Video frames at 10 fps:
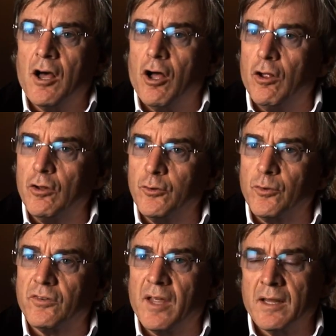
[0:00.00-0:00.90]
All
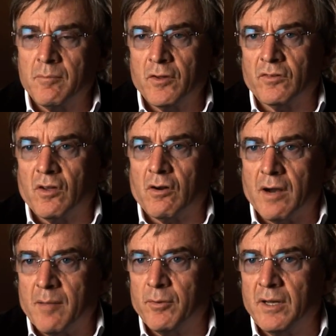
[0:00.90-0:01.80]
those elements are
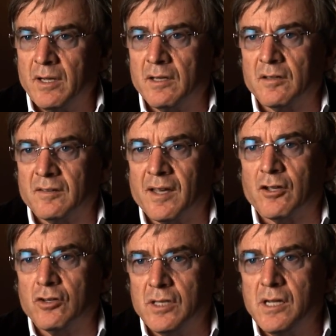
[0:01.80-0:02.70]
happening in the
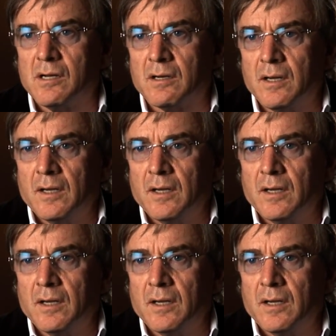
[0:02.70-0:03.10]
second year.